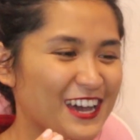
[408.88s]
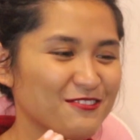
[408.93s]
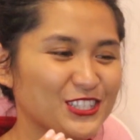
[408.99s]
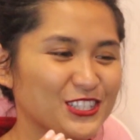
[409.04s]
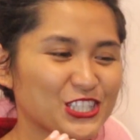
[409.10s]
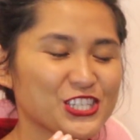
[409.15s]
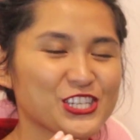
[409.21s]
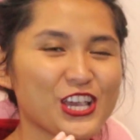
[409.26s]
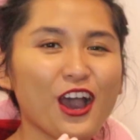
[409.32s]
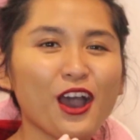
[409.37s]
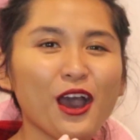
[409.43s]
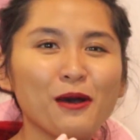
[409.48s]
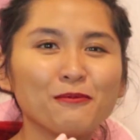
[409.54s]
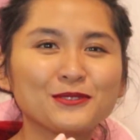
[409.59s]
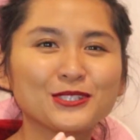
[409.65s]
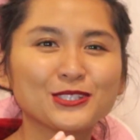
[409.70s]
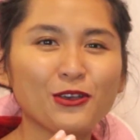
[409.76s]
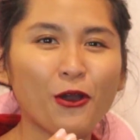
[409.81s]
I'm the shock
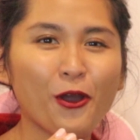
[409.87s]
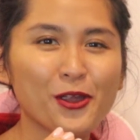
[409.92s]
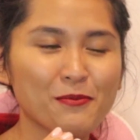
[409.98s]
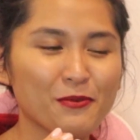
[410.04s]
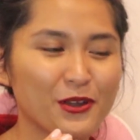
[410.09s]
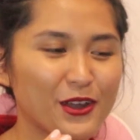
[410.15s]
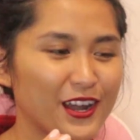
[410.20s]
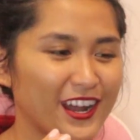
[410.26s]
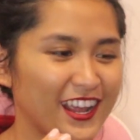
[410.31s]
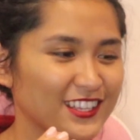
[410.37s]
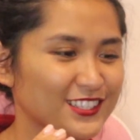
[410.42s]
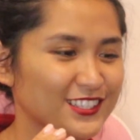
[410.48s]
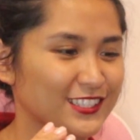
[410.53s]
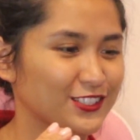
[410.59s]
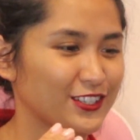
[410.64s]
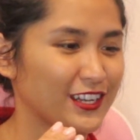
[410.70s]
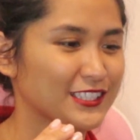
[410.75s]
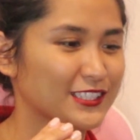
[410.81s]
absorber and
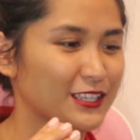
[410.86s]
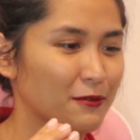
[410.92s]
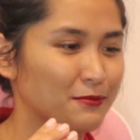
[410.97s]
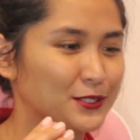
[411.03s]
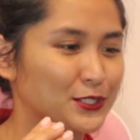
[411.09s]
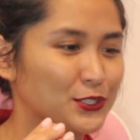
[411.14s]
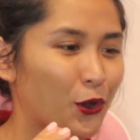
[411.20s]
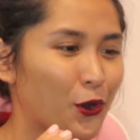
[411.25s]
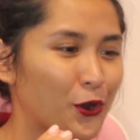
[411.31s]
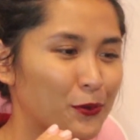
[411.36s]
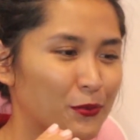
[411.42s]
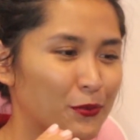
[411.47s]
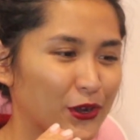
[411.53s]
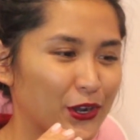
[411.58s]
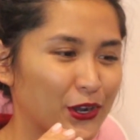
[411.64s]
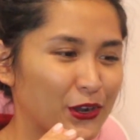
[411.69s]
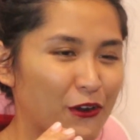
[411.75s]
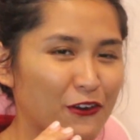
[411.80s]
stress
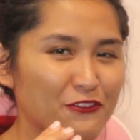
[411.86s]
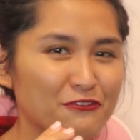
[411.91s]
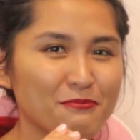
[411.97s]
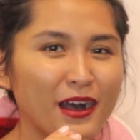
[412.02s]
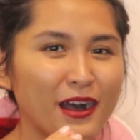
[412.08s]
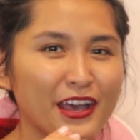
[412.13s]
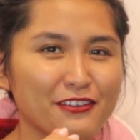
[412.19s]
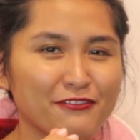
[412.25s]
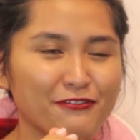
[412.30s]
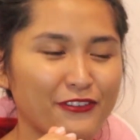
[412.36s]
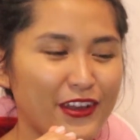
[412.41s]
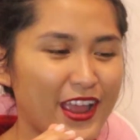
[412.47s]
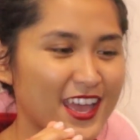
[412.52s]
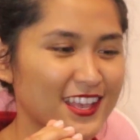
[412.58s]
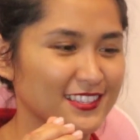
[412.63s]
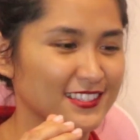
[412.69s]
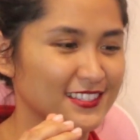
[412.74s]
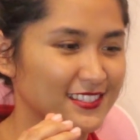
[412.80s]
absorber of my
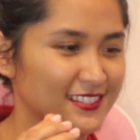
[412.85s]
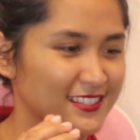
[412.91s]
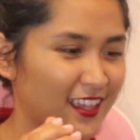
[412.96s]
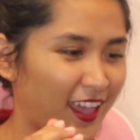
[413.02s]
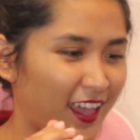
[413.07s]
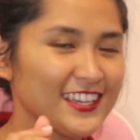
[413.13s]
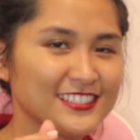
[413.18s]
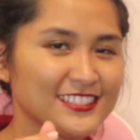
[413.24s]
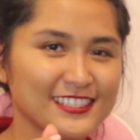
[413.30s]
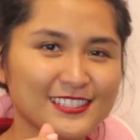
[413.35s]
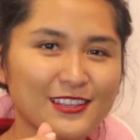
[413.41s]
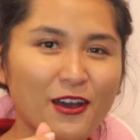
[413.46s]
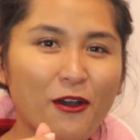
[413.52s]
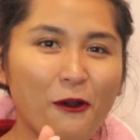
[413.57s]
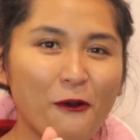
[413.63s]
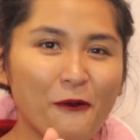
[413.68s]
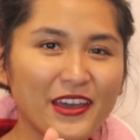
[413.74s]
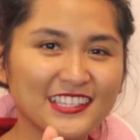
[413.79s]
friends. I just
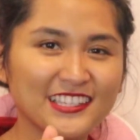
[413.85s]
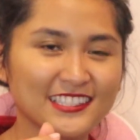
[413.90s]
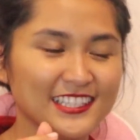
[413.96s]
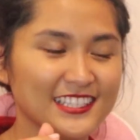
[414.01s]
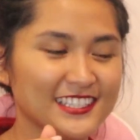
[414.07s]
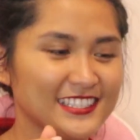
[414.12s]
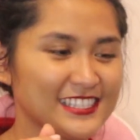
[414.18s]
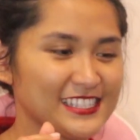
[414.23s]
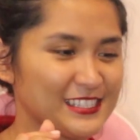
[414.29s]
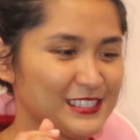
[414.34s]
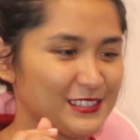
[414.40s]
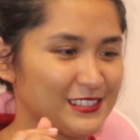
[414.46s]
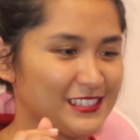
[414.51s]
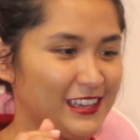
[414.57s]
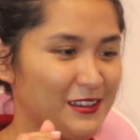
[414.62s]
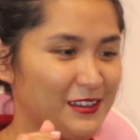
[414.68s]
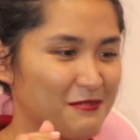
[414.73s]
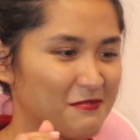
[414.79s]
always listen
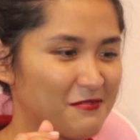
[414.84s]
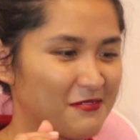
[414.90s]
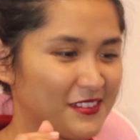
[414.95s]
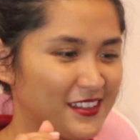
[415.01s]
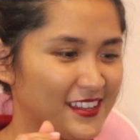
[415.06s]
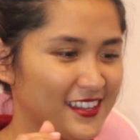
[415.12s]
to them.